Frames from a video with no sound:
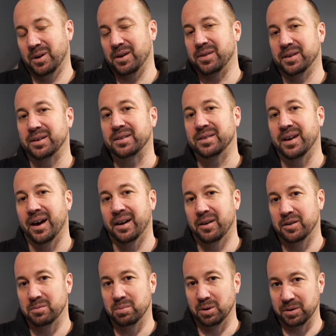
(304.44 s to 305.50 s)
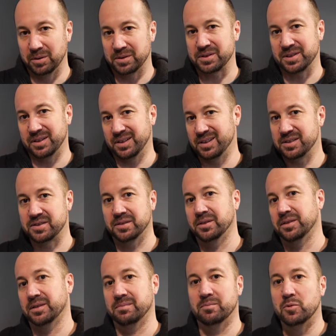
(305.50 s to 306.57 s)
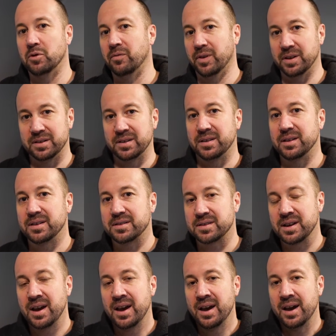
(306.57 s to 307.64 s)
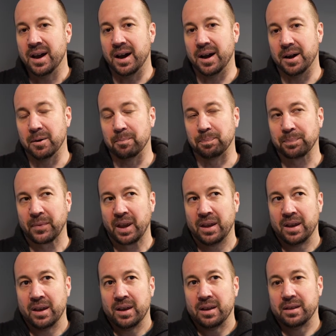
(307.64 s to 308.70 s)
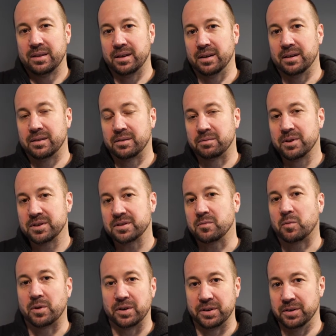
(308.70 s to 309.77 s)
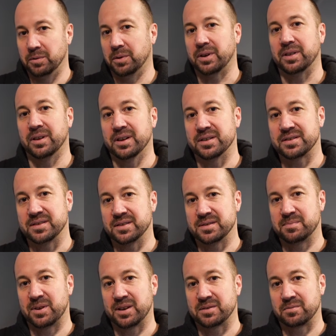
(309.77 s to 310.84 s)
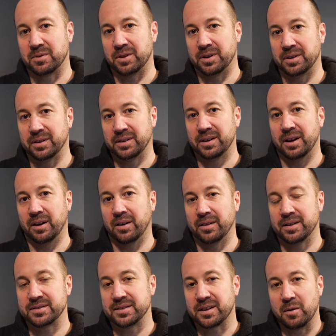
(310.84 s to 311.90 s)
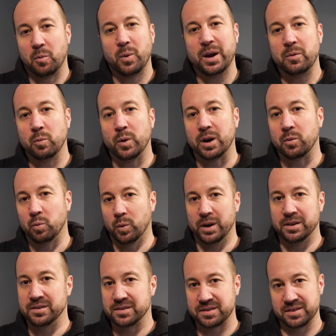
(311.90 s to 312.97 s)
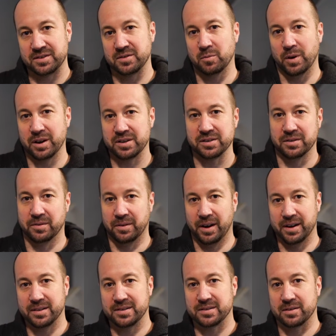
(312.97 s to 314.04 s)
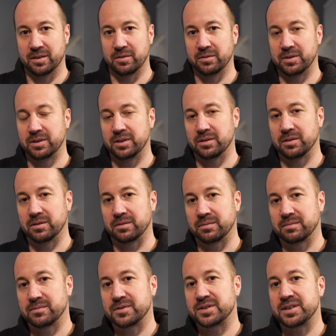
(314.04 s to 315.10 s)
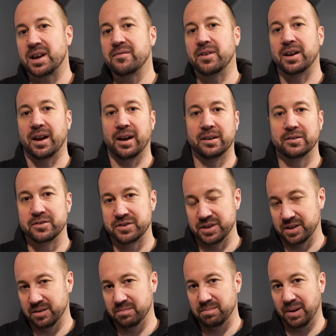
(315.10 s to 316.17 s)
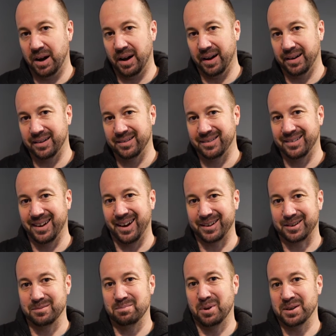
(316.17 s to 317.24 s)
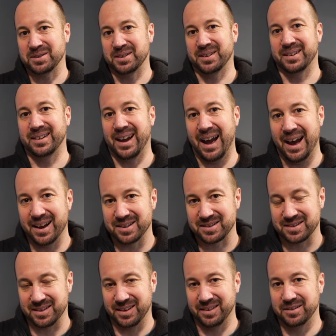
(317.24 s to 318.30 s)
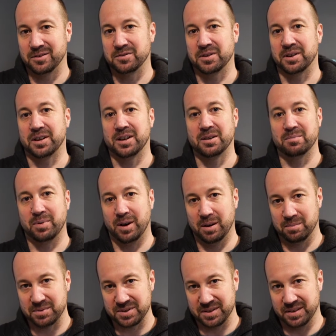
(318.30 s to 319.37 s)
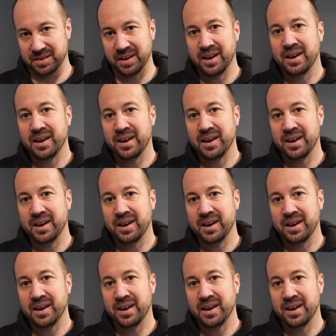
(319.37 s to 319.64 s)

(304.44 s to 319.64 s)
I think that other builders can easily move into this? Um, the reason we're doing this is because it's like a win-win-win situation, right? So you're saving energy by not combusting gas and using heat pumps and,